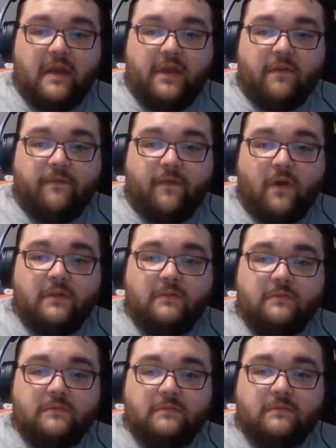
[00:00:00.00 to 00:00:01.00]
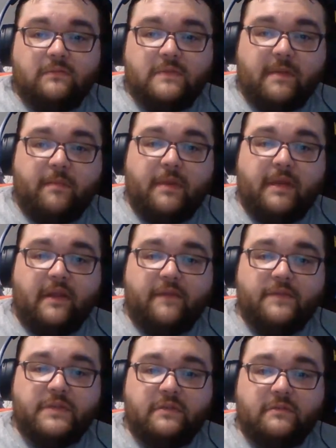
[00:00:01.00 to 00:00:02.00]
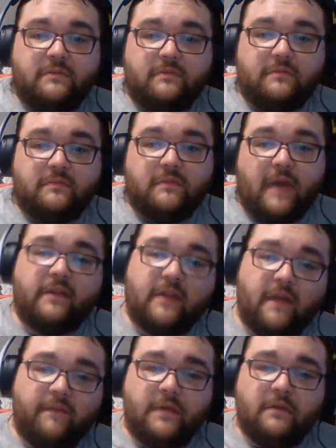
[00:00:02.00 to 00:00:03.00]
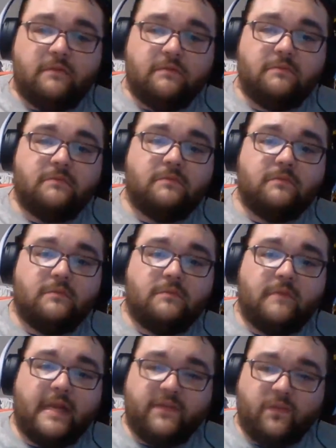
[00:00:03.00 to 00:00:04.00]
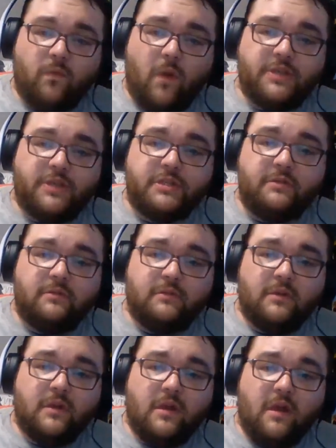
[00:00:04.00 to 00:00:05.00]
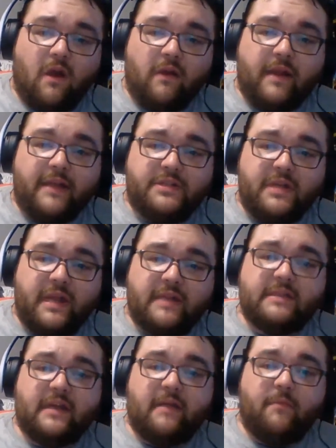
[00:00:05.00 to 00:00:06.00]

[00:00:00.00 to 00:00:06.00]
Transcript: not your fault. Somebody loves you. I love you. Thanks for watching. I'll catch you next